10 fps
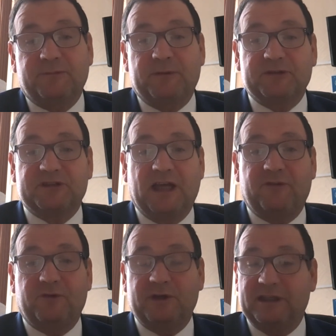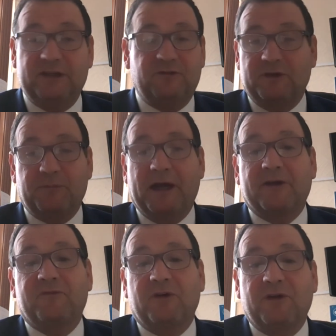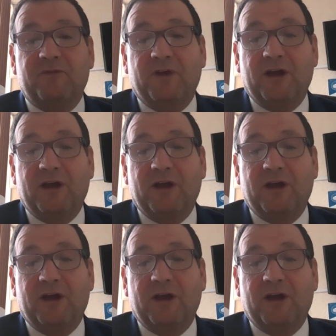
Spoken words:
member staff will leave with a bag full of